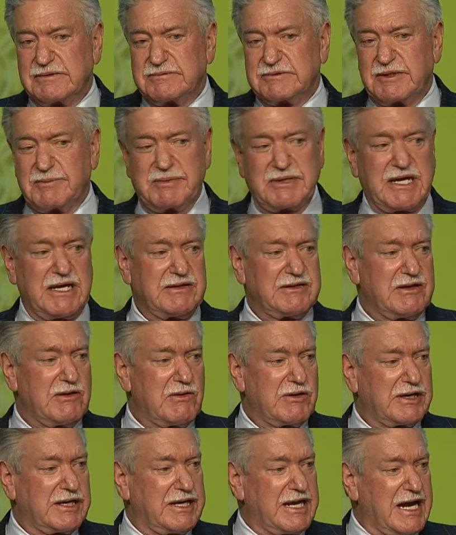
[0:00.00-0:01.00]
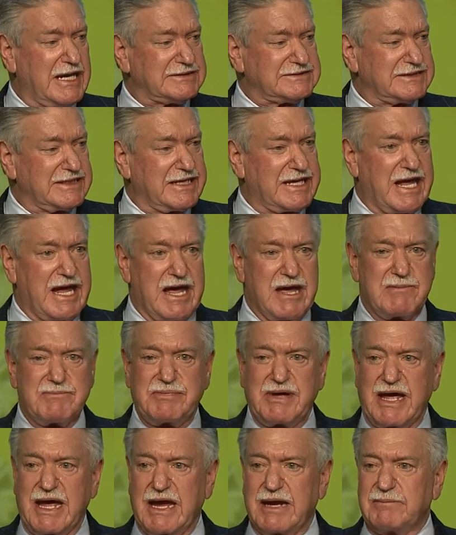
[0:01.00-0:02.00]
to begin the organizing
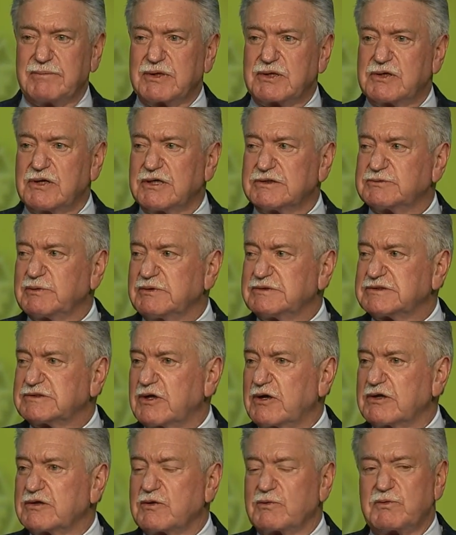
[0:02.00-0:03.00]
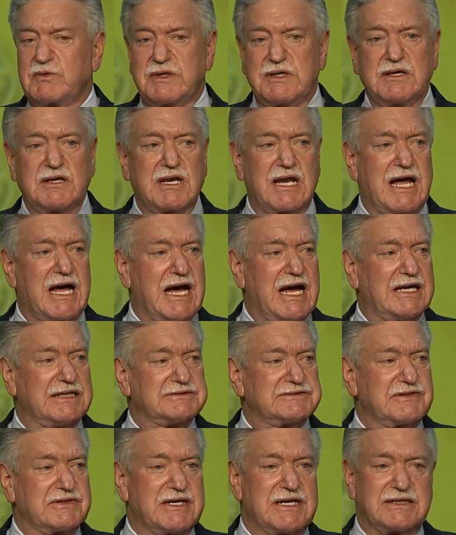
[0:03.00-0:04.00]
campaign because we started to
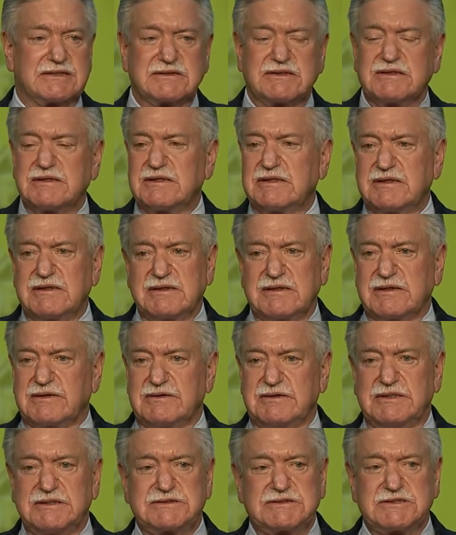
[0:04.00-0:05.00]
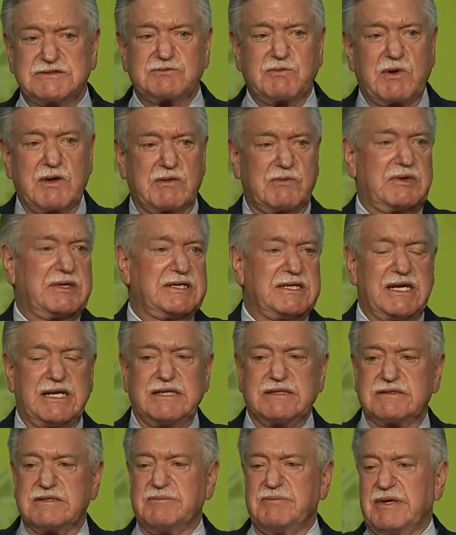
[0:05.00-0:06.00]
realize that this is where we
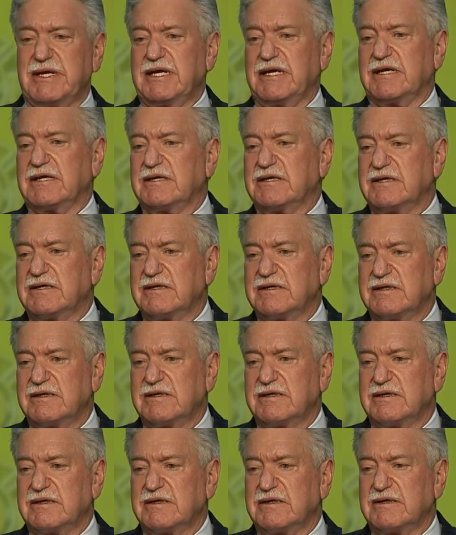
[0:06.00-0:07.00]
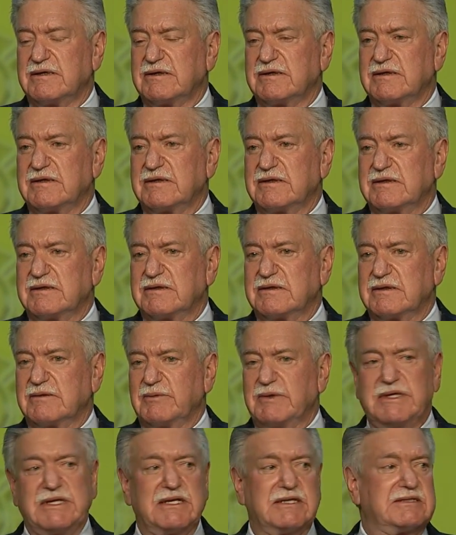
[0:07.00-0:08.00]
needed to be.
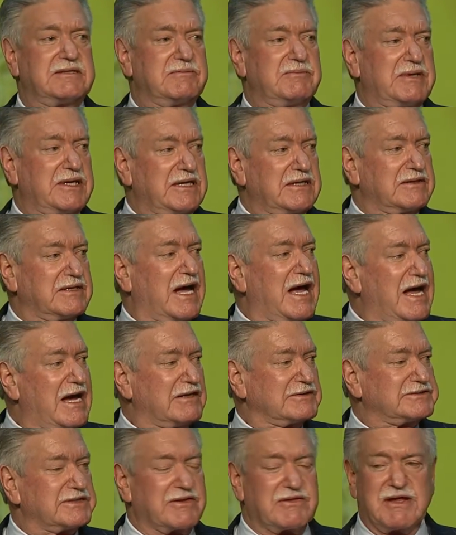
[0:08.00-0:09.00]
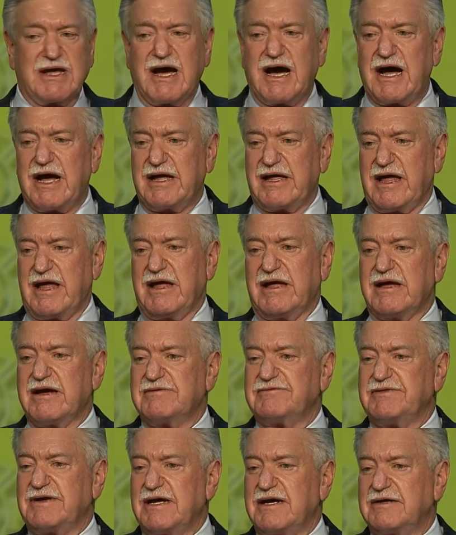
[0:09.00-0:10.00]
We needed to be in the house of the
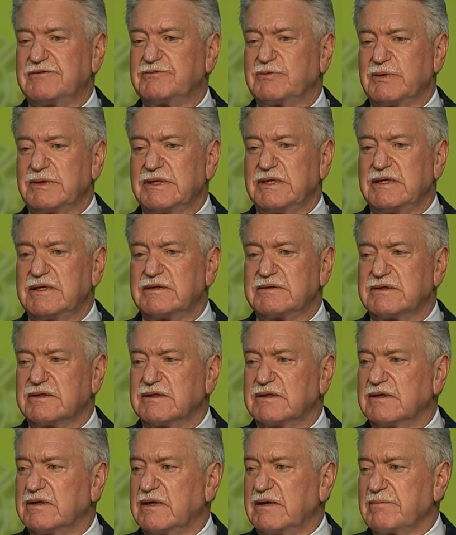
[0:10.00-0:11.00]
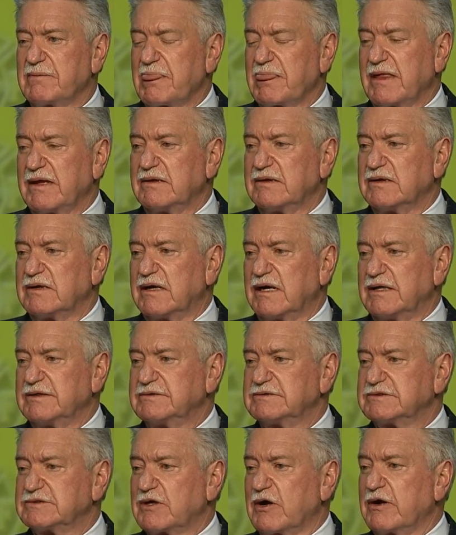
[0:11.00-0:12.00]
IAFF. We needed to un-
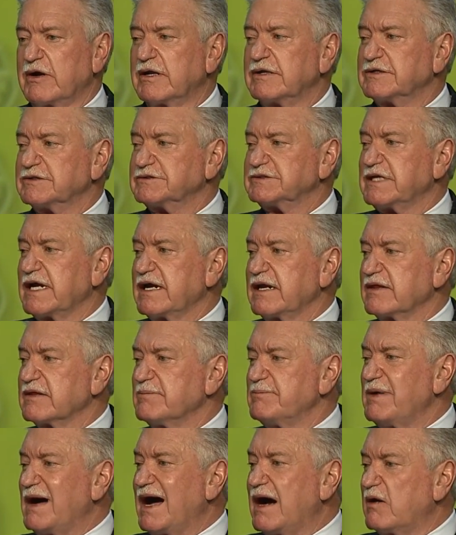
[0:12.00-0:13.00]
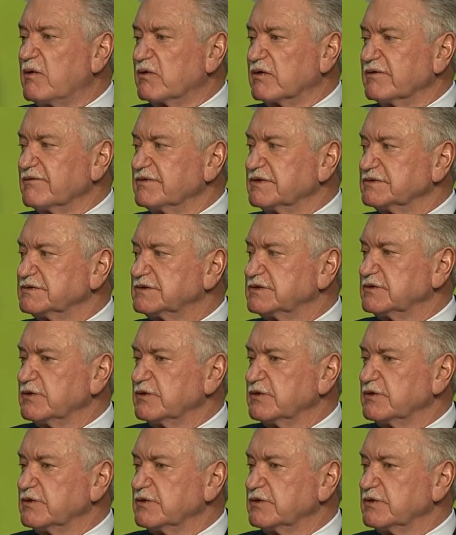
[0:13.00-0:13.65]
start understanding the power of this